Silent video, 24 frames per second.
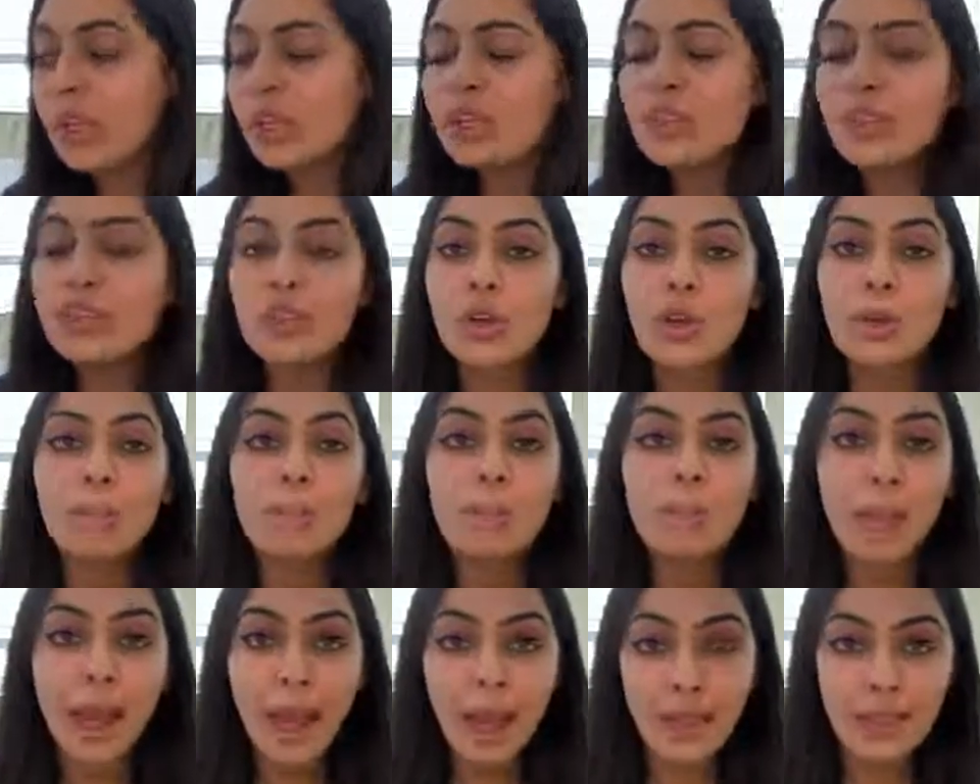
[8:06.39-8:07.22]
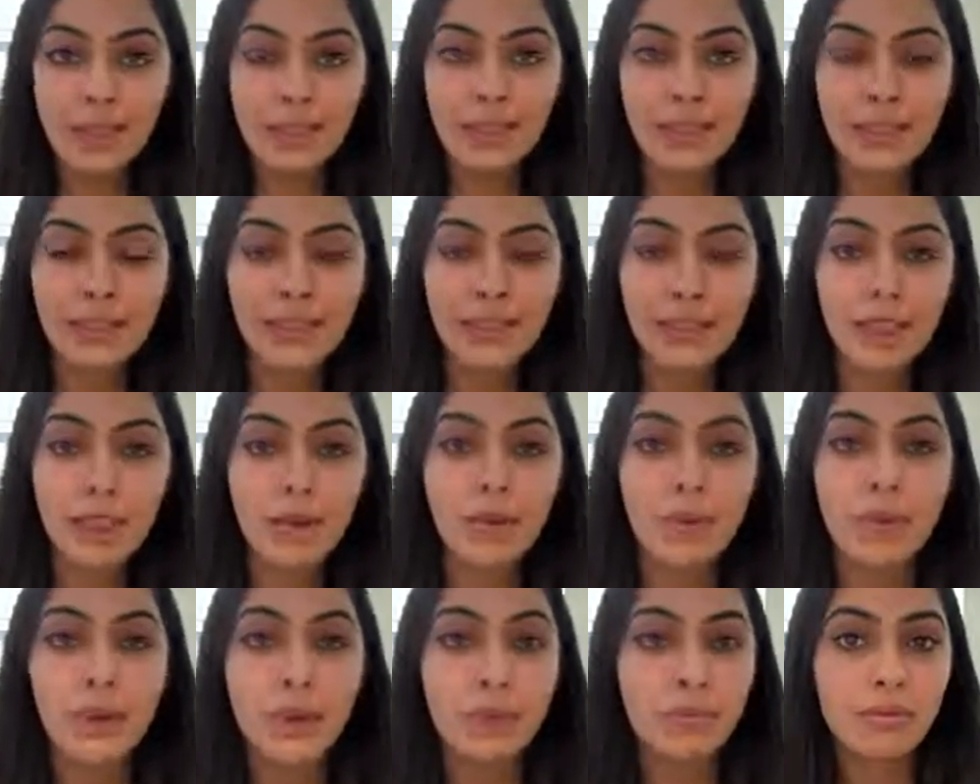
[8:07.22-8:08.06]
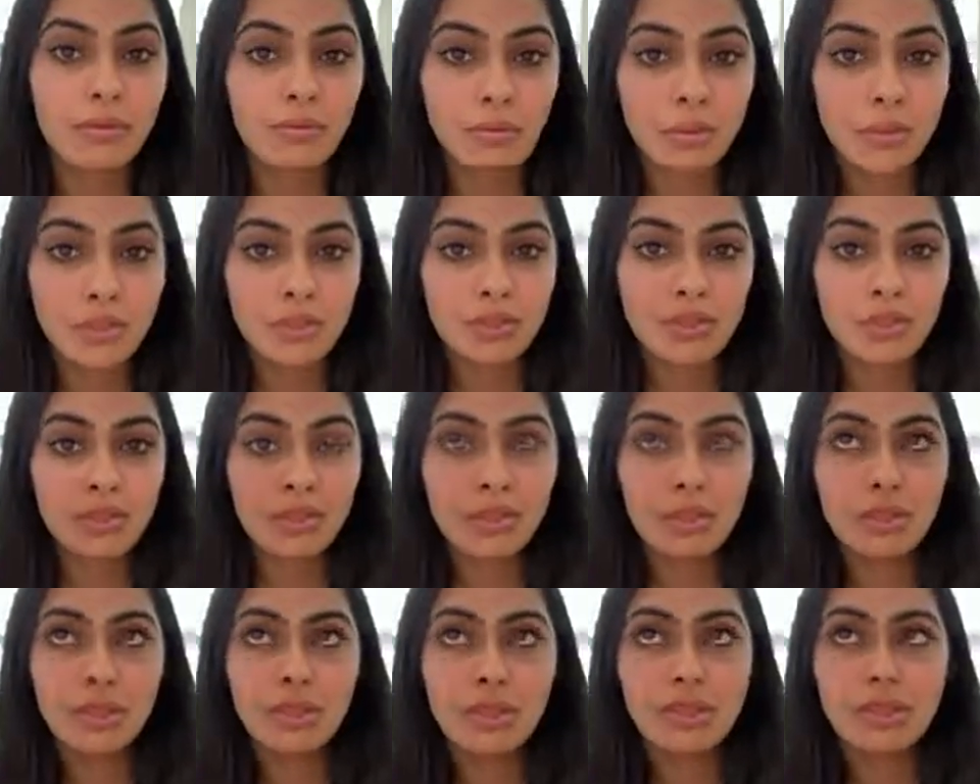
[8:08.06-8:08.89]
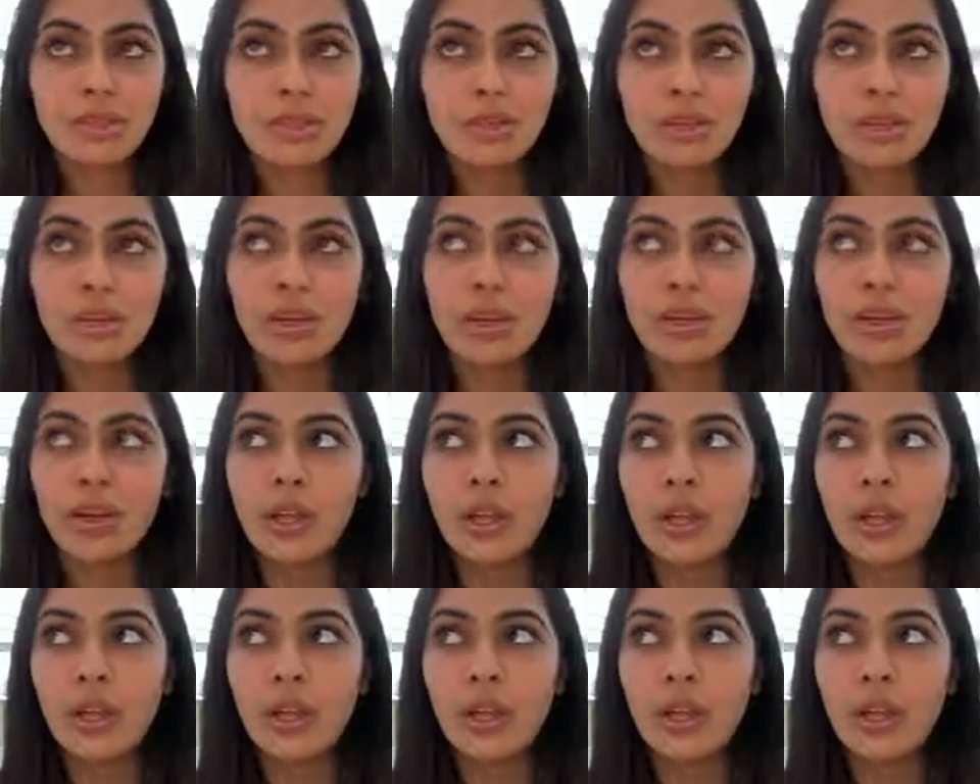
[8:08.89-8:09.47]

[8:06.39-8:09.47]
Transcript: So back in the day when I first started on Turo,